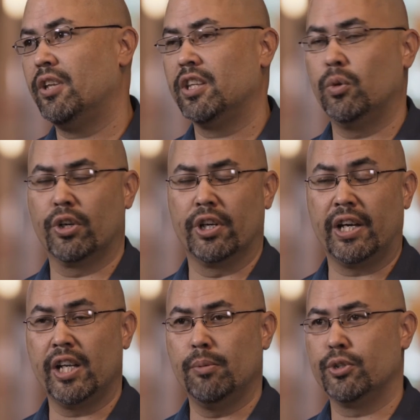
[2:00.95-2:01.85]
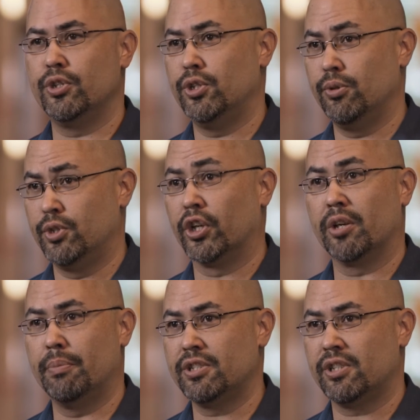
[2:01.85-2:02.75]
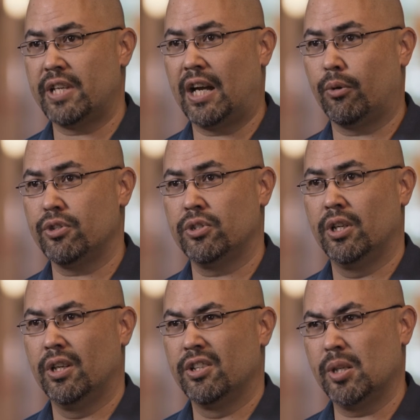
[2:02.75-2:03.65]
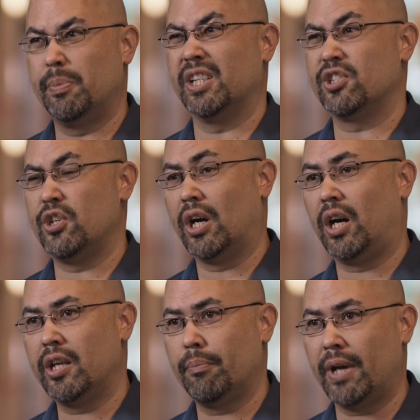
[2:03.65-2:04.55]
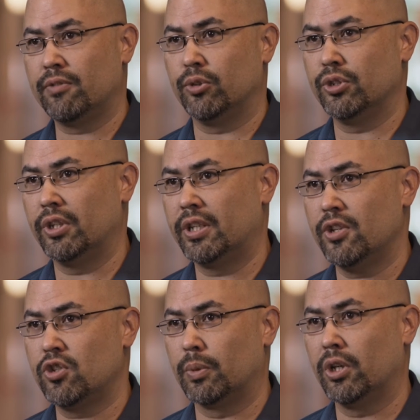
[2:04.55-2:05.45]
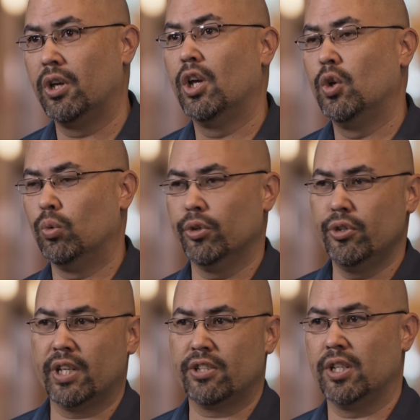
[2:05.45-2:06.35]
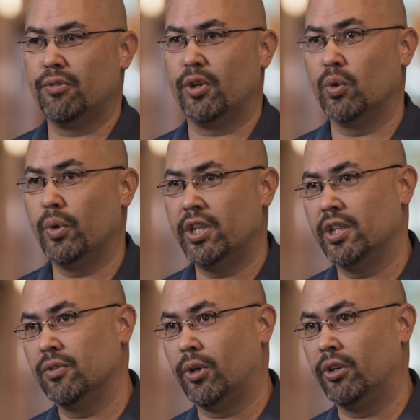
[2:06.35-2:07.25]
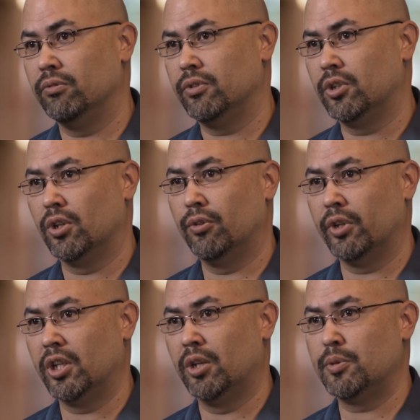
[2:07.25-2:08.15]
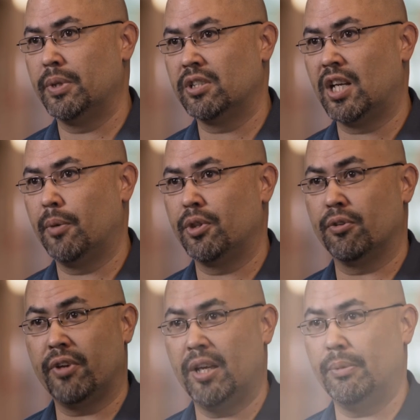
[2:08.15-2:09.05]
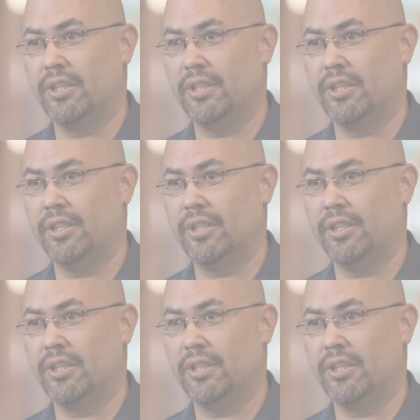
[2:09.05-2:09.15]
that we're not able to do during business hours, something that's non-impactful to the customer, we'll do that stuff on the weekend while you're hopefully at home spending time with your family.